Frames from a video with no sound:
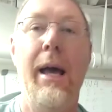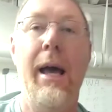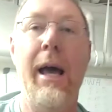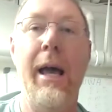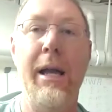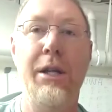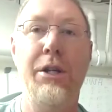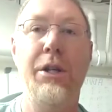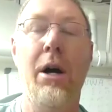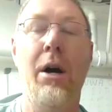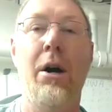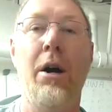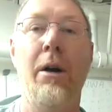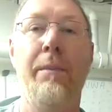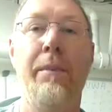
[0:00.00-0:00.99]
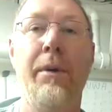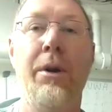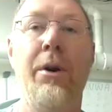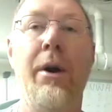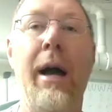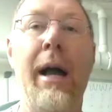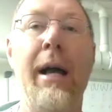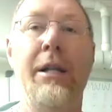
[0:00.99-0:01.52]
A sharp,
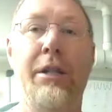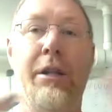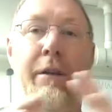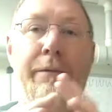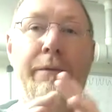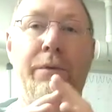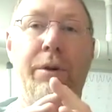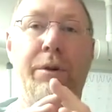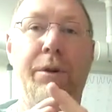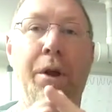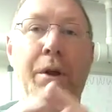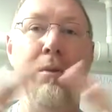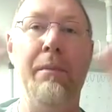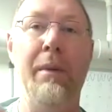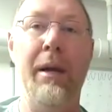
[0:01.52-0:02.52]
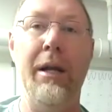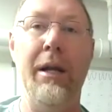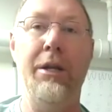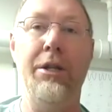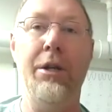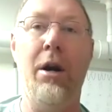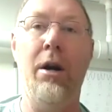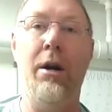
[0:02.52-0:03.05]
you're asking for too many
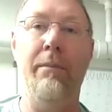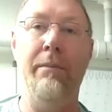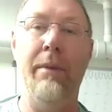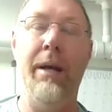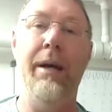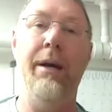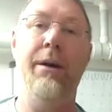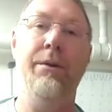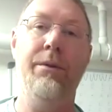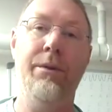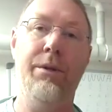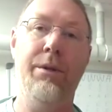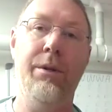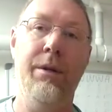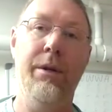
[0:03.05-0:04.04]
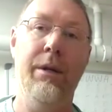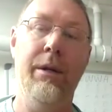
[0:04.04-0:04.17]
sharp notes.